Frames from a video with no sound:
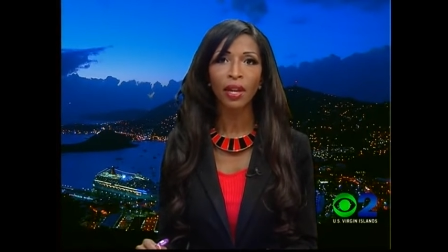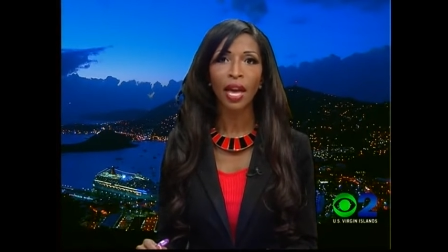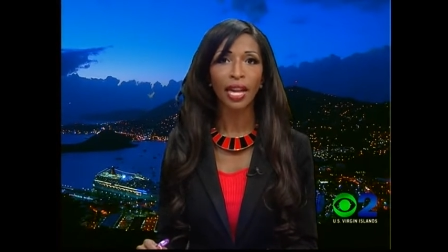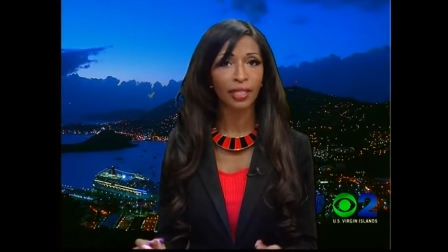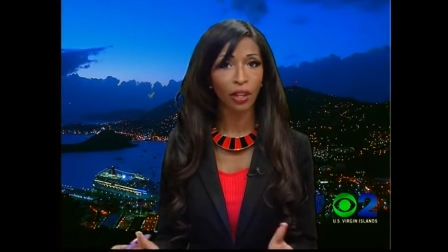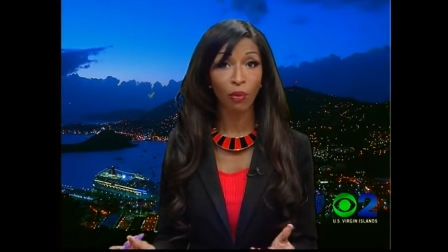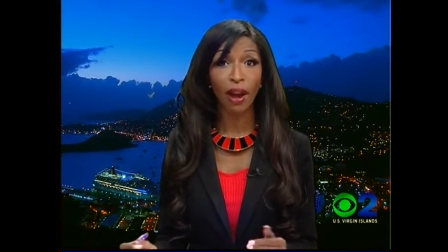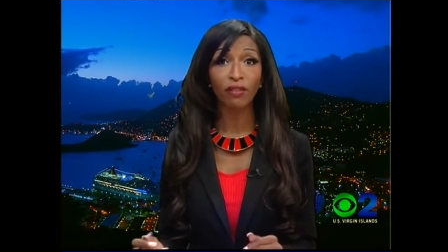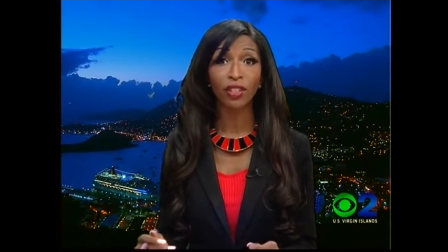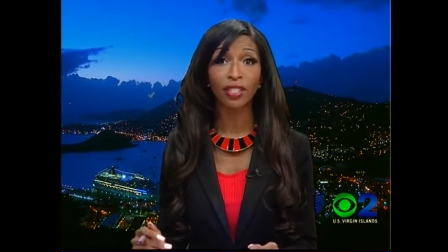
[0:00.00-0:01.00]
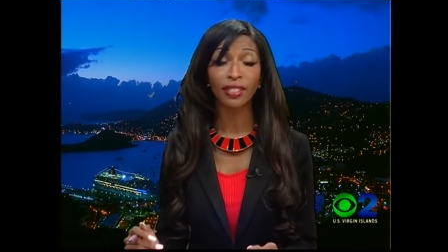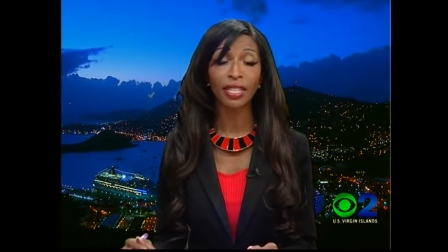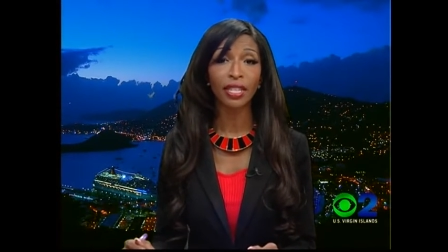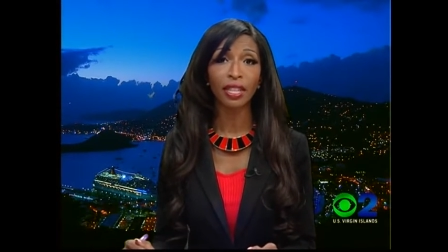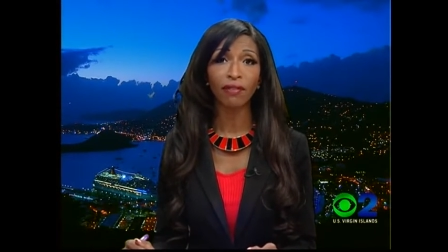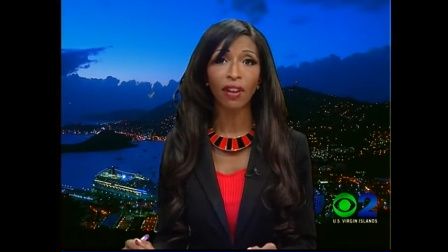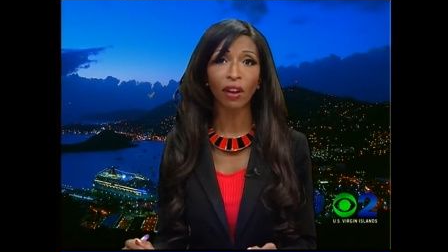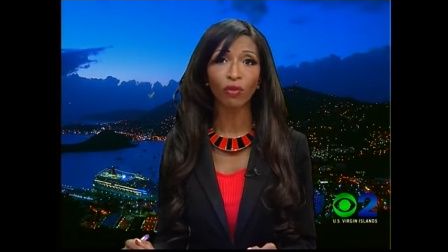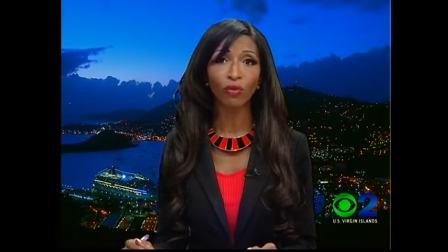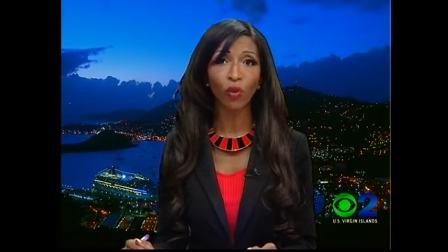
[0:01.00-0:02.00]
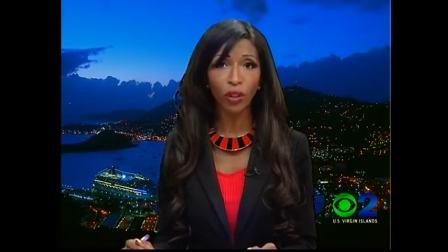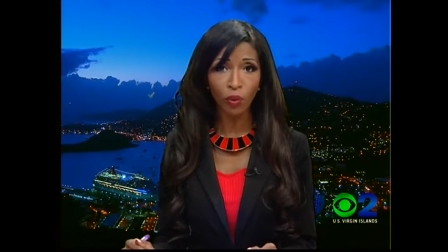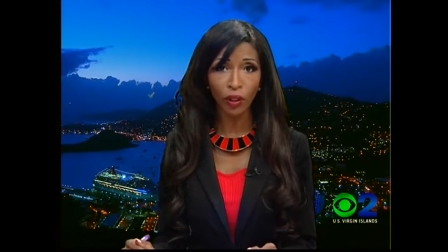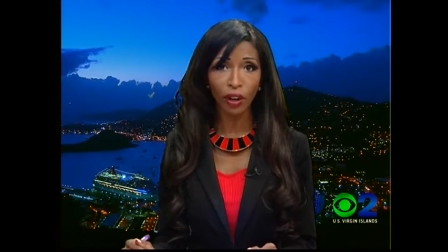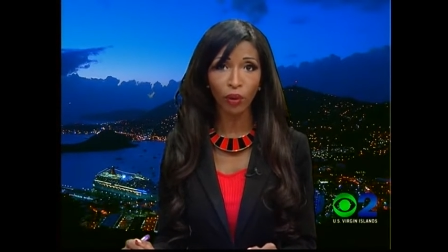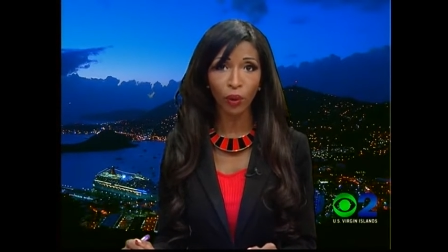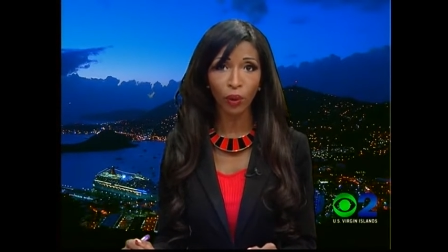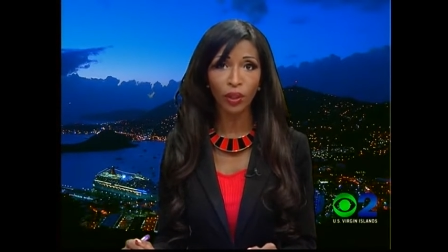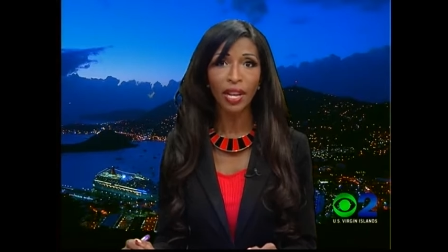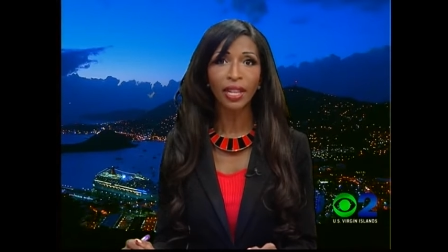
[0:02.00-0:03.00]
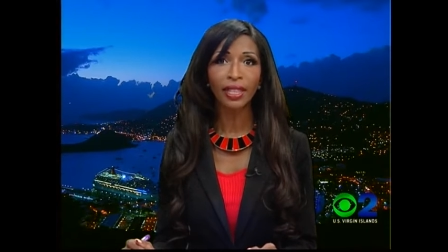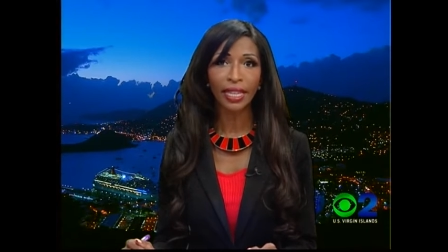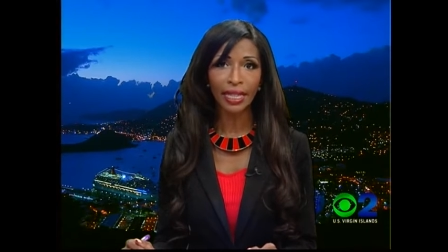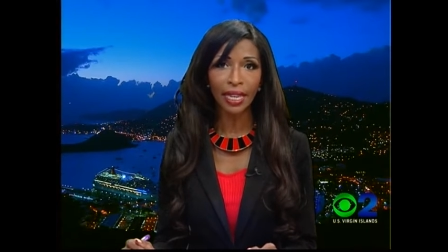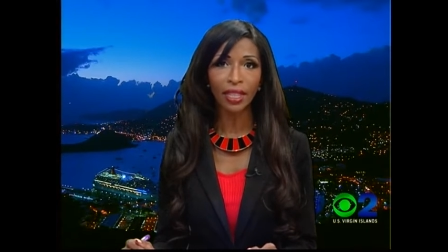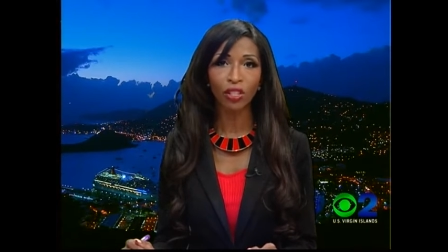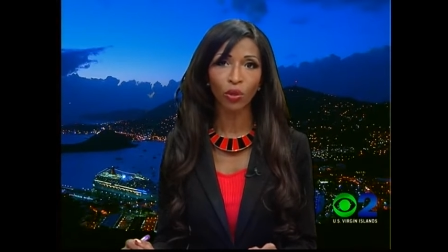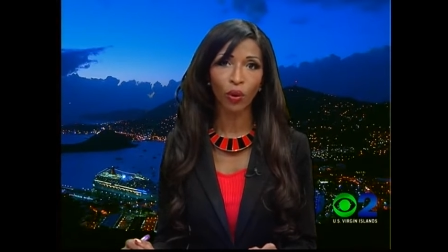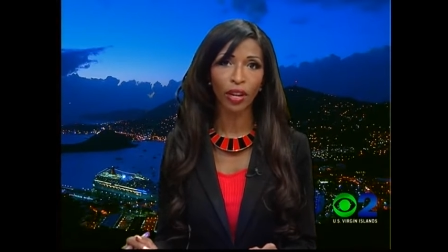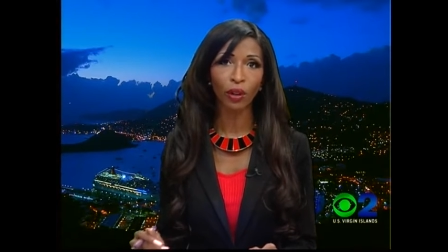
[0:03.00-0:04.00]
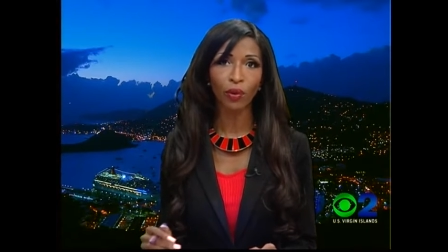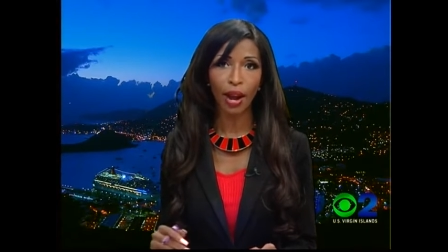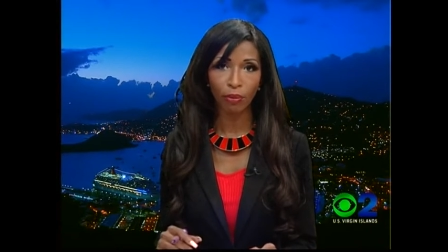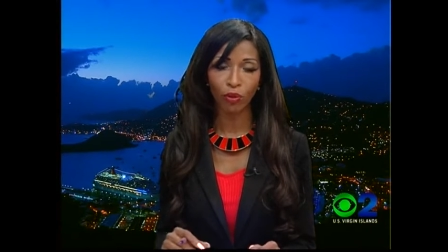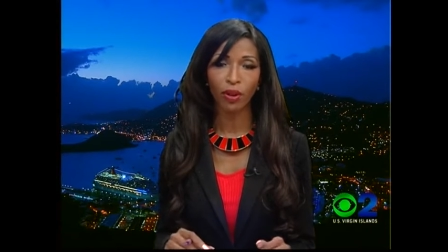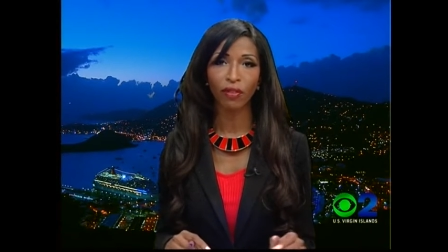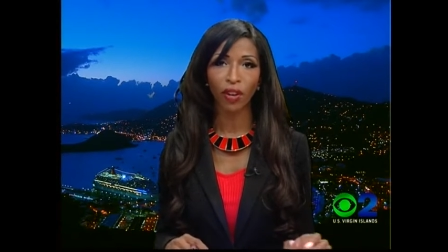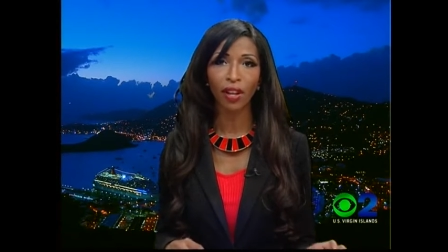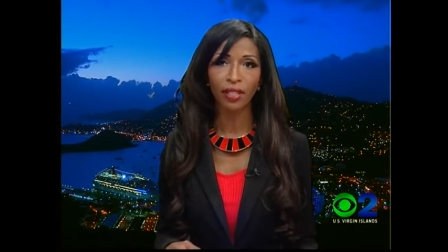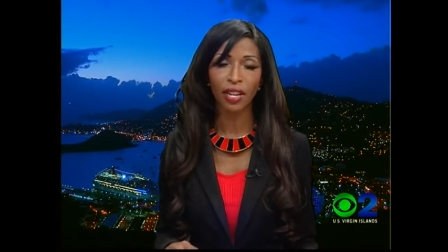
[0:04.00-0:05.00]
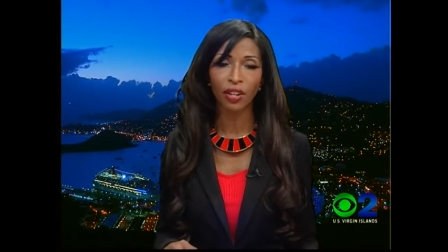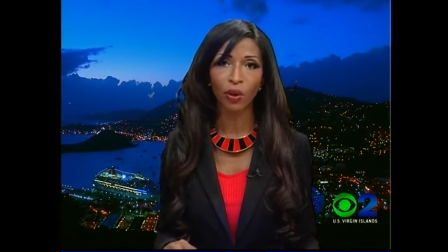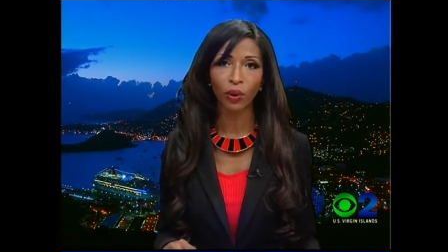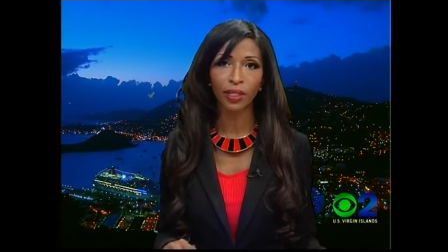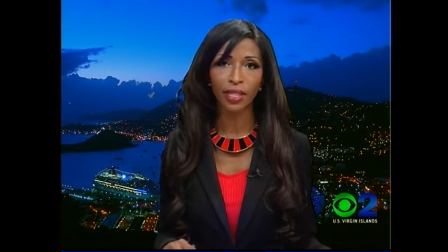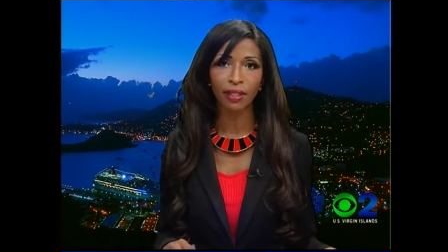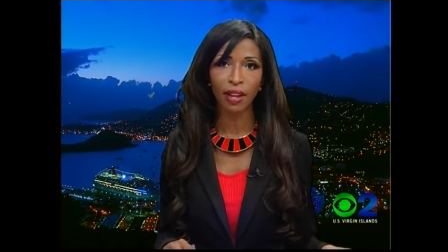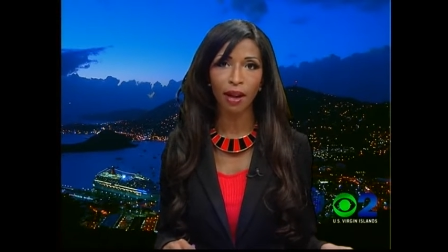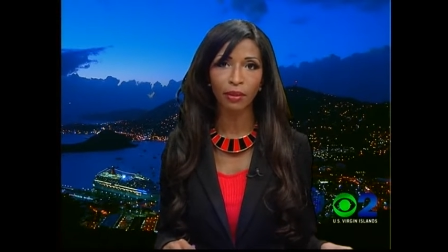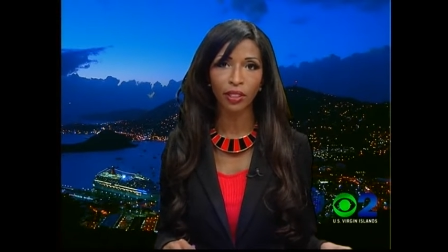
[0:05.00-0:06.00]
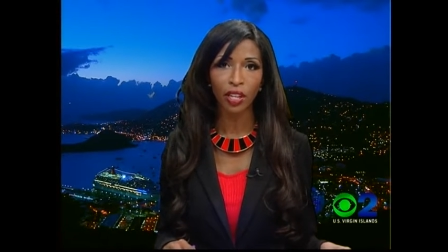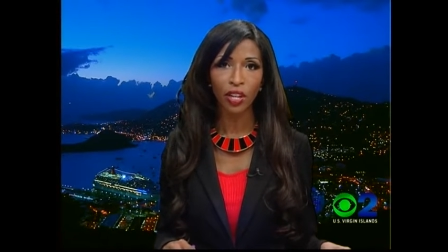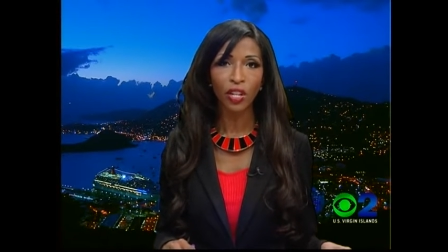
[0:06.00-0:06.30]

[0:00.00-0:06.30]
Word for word: As they arrived on the scene, they found 41-year-old Lakeitha Toya Crabtree of Contant Knoll St. Thomas.